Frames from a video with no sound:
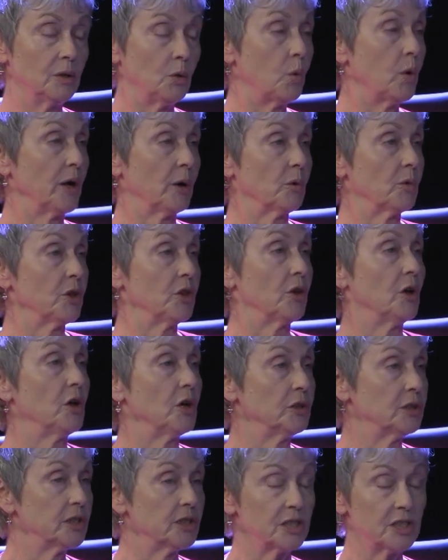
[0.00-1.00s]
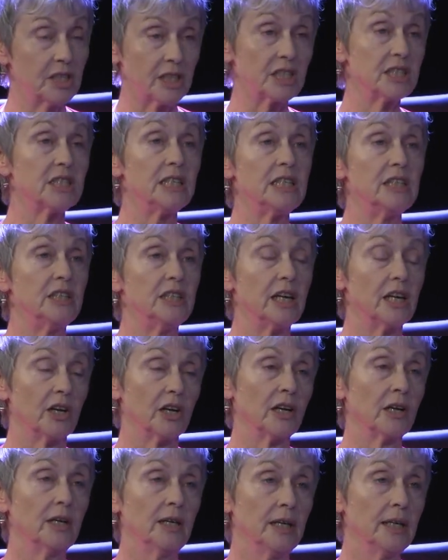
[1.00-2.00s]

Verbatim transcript: wherewithal to succeed there.